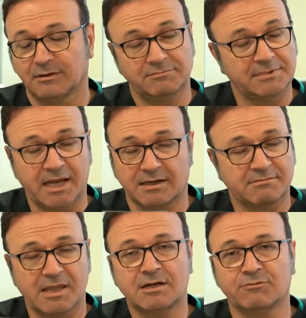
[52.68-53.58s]
They
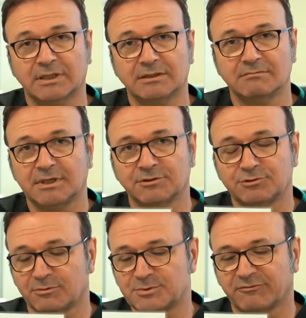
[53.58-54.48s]
are equal in
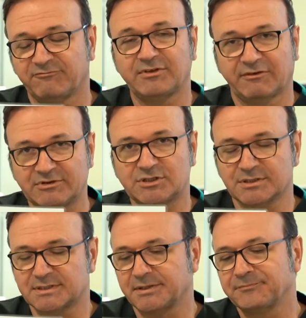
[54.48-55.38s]
terms of
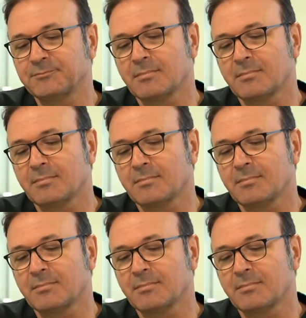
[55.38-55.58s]
efficiency.